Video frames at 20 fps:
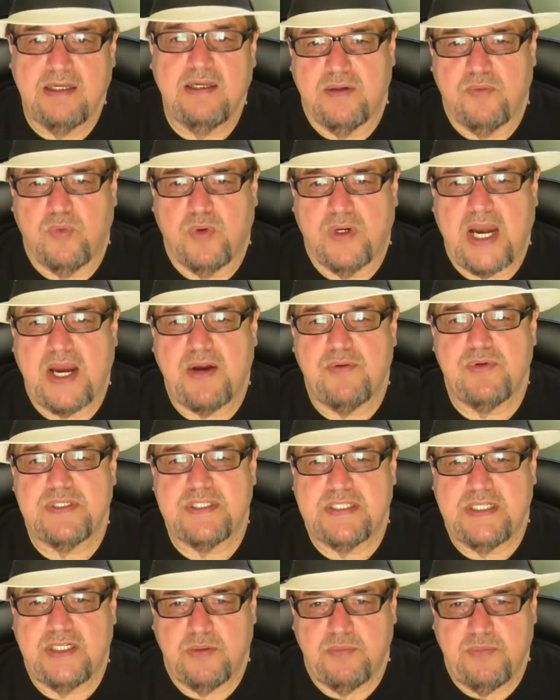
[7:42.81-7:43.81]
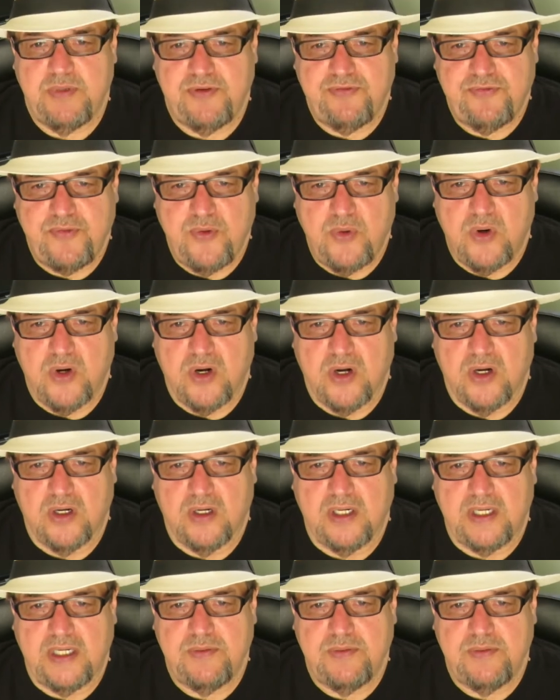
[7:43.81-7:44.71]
When I was there before,